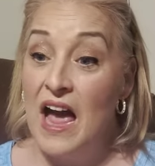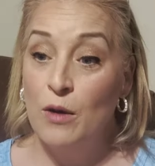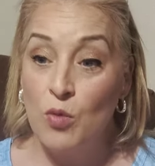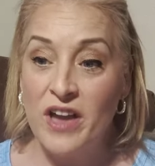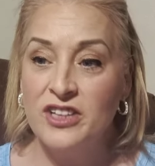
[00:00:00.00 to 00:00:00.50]

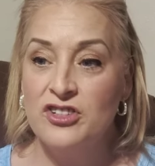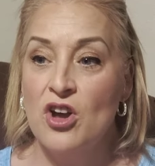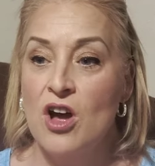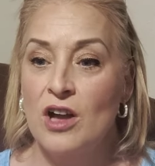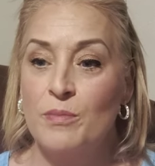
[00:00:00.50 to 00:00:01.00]
I want a
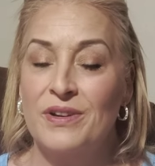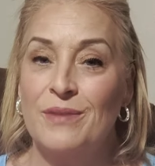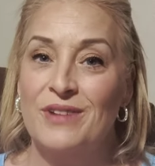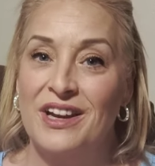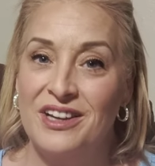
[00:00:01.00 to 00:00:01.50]
dog, but
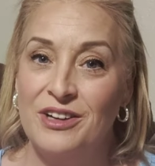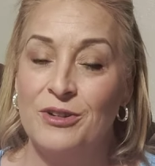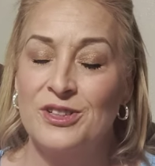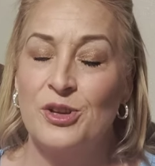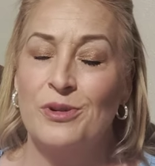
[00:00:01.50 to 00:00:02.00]
I'm not
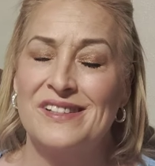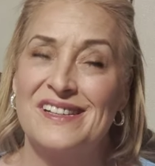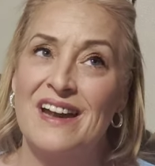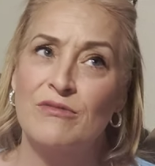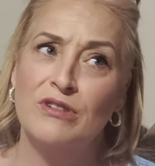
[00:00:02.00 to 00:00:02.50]
here. So it's
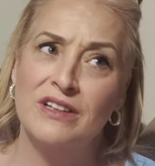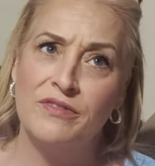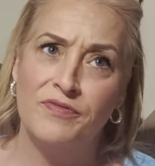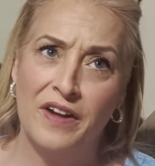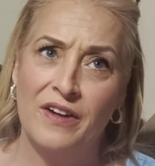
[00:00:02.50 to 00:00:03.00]
not
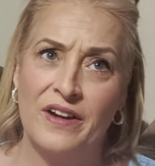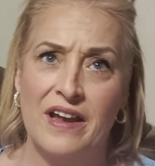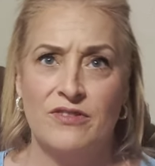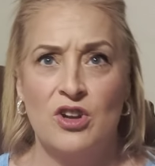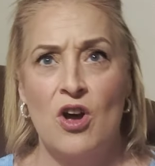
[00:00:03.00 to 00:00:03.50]
really fair to
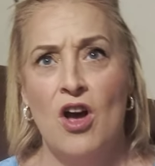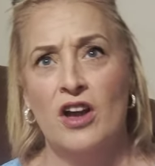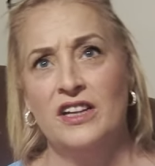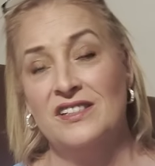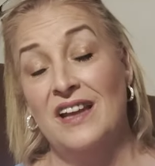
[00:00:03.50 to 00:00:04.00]
have a
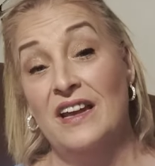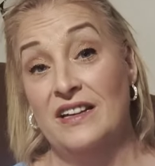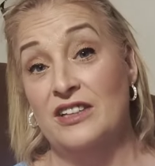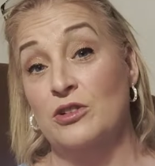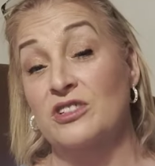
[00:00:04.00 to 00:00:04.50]
dog. And
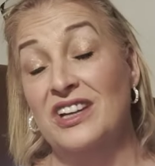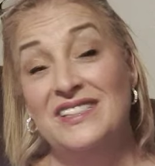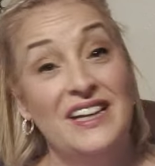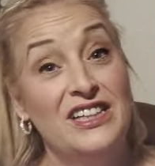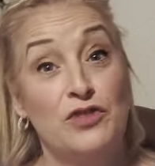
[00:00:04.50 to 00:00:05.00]
I told
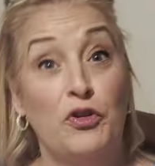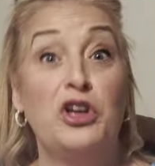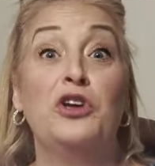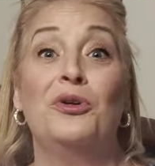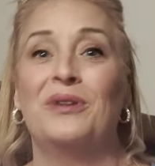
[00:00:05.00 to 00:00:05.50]
Jason, it's for
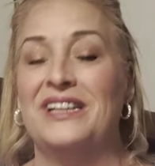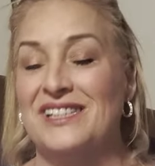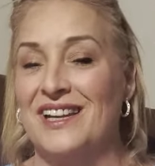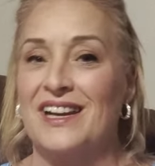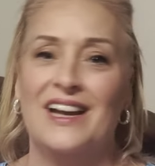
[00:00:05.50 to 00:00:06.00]
you. And he
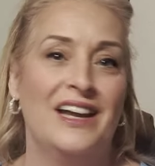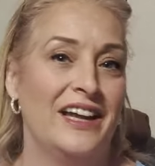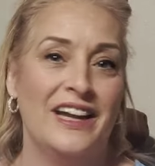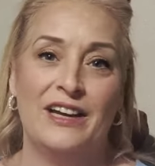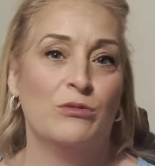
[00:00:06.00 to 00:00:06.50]
said,
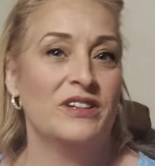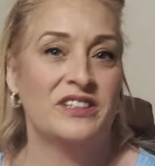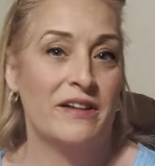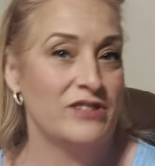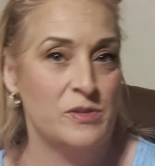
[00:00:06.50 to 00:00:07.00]
I don't
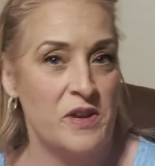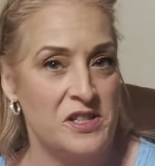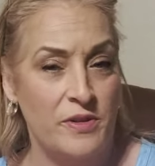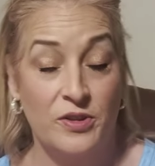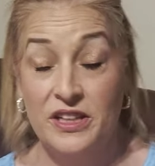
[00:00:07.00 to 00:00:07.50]
want that
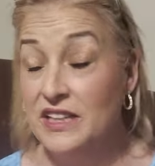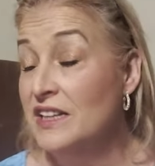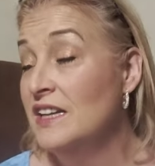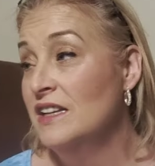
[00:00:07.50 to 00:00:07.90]
responsibility.